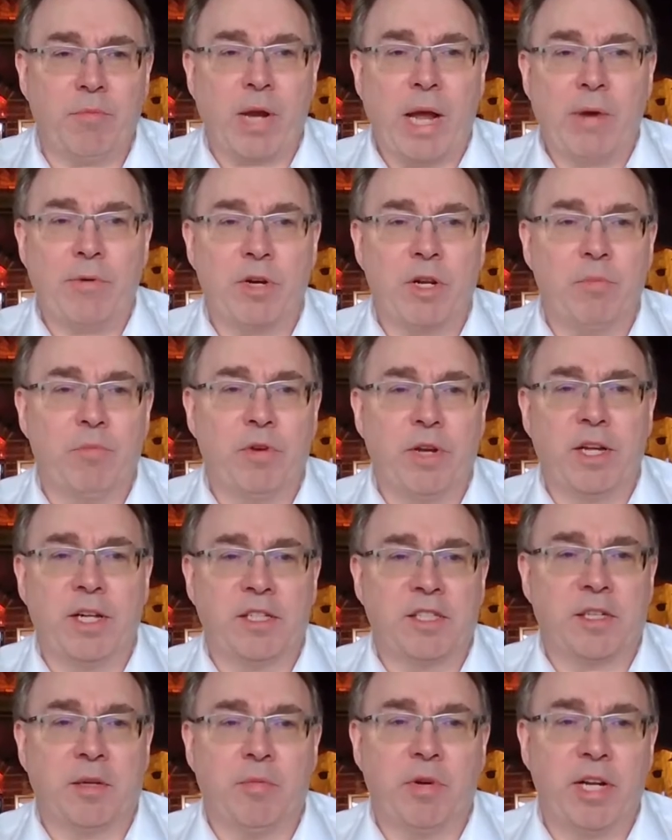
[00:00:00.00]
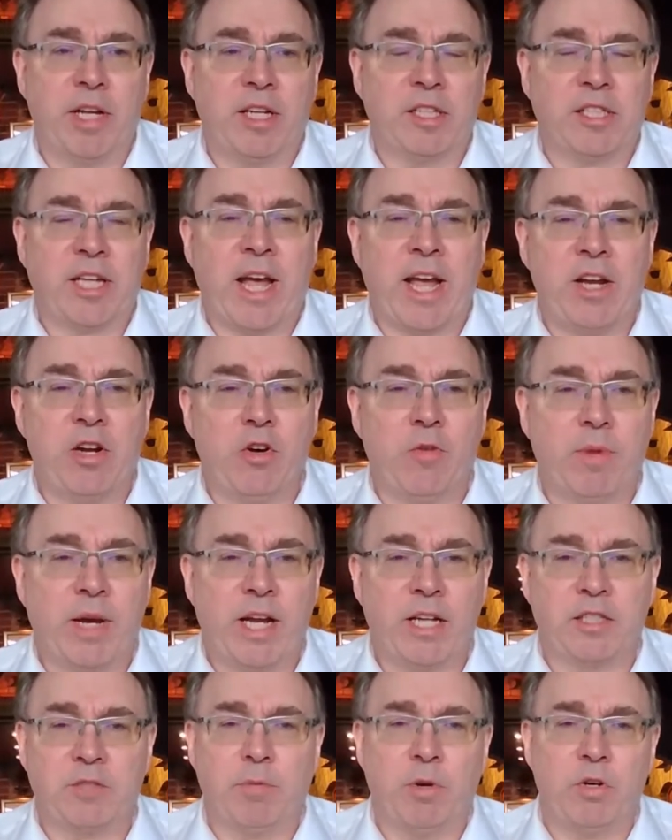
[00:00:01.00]
them, or I want to bring in someone else, I know
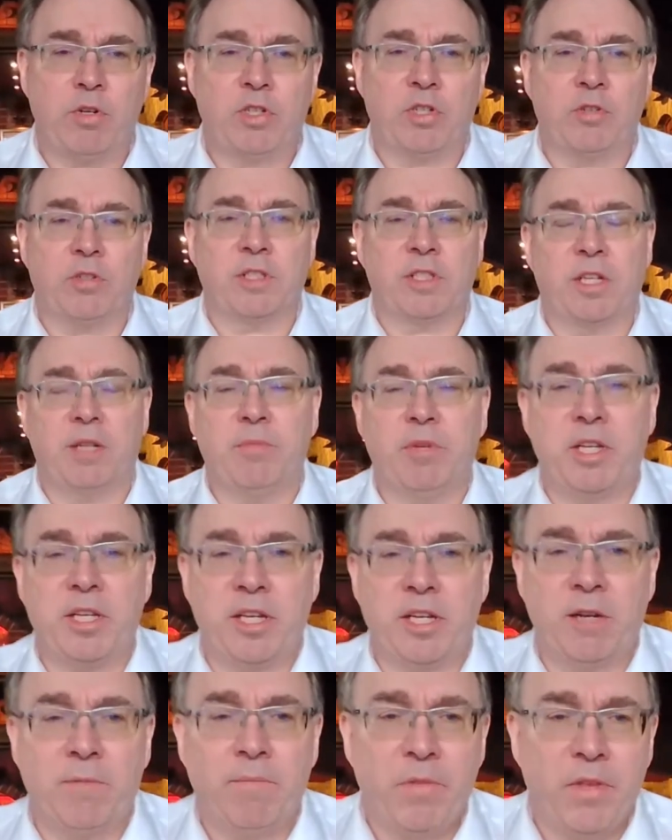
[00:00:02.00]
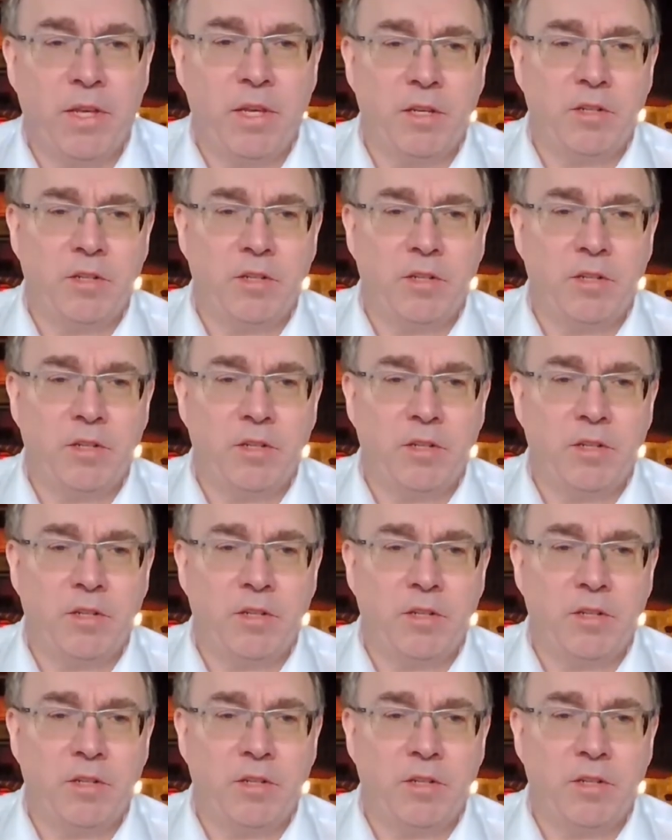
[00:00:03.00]
my exposure is limited